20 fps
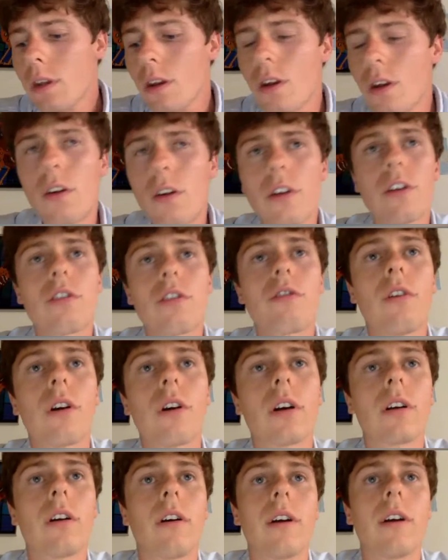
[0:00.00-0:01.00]
not a
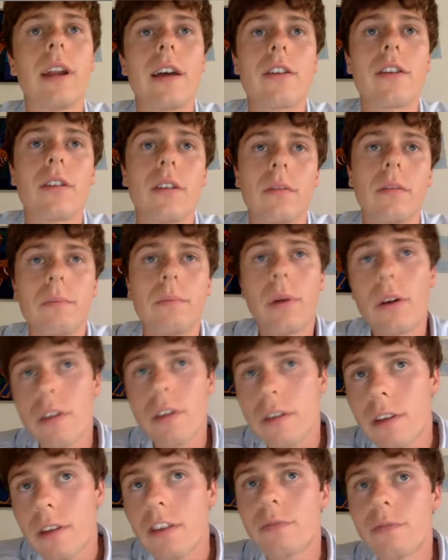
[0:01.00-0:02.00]
strong correlation.
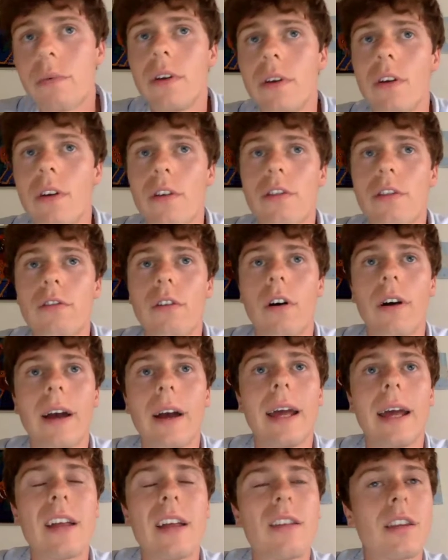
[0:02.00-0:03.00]
Positive, but not strong,
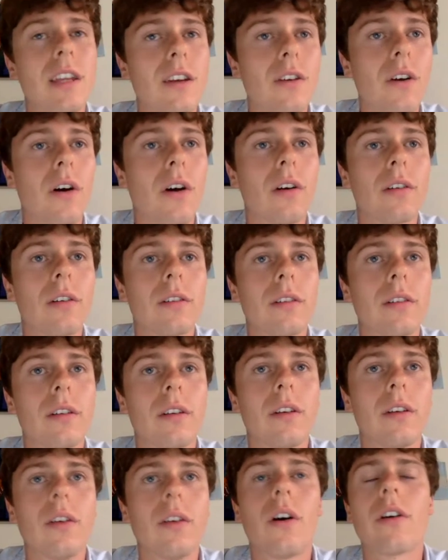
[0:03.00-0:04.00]
and actually
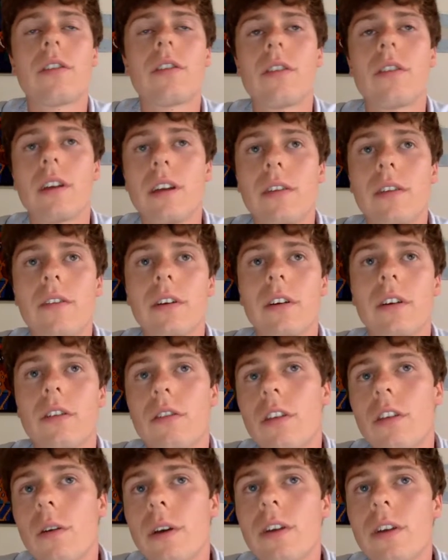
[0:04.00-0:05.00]
not significant.
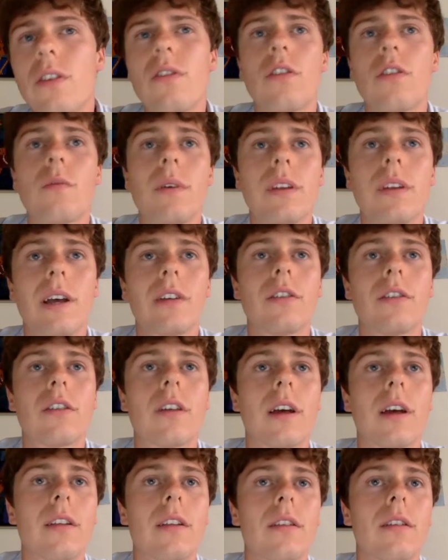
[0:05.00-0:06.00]
So it could just be down to
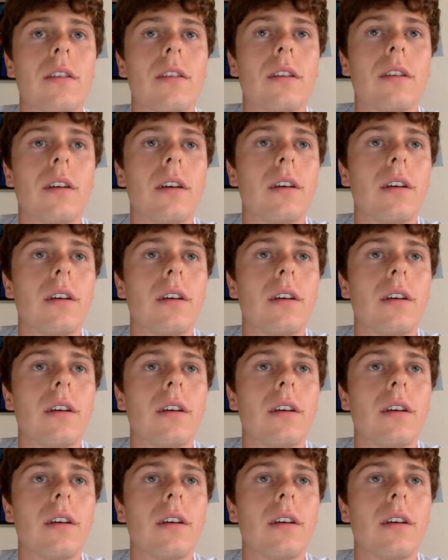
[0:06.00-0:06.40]
chance.